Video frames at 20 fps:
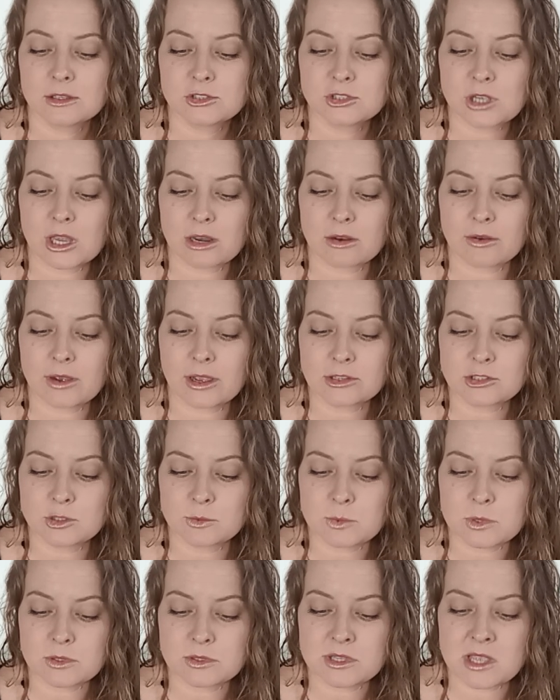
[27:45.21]
Shadow
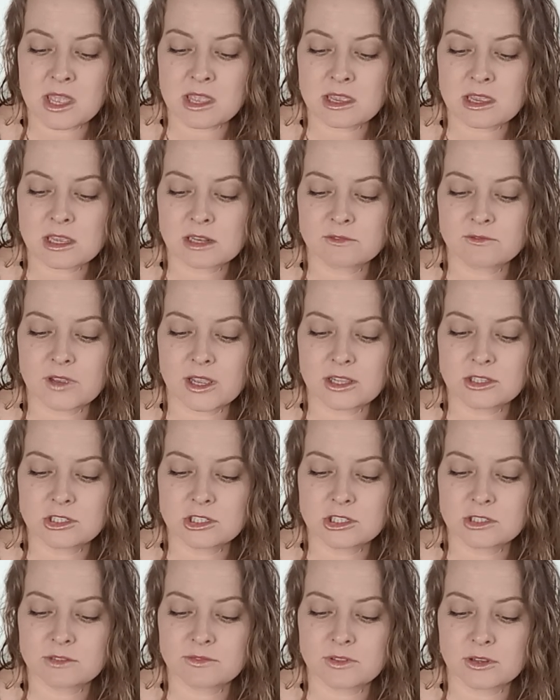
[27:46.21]
attribute taking
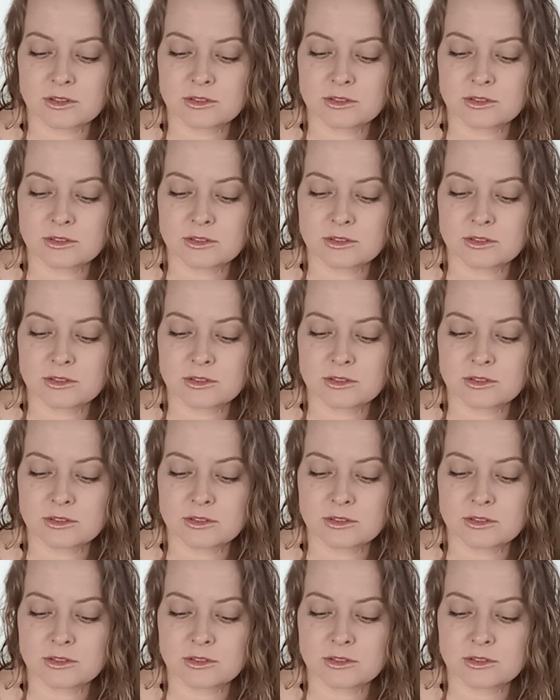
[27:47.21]
advantage of